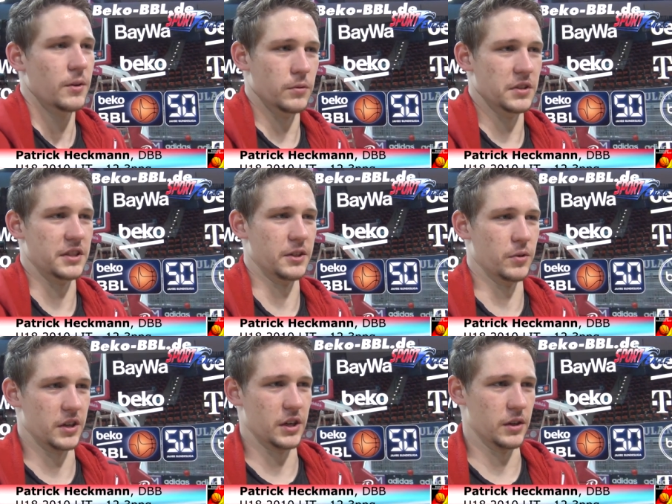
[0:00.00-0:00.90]
We'll see
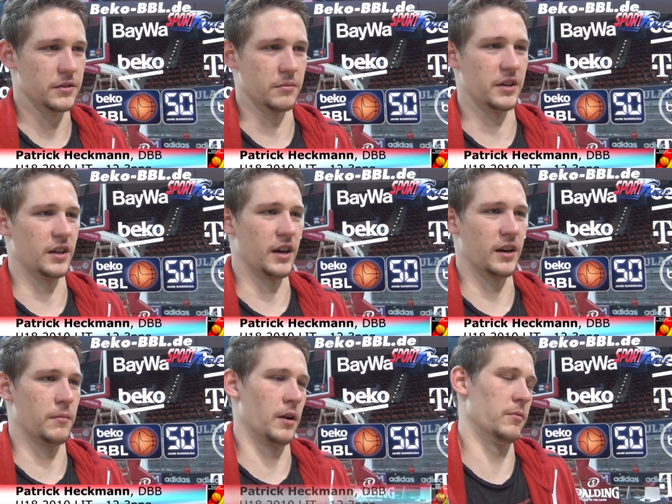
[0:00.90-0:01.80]
where it goes from here.
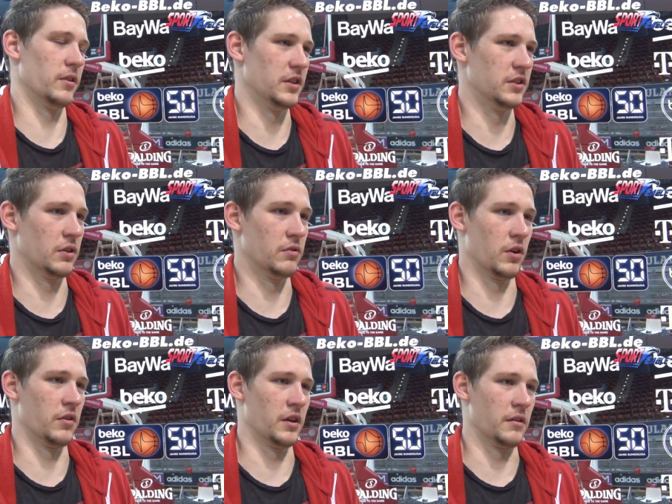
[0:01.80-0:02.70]
I really don't know yet.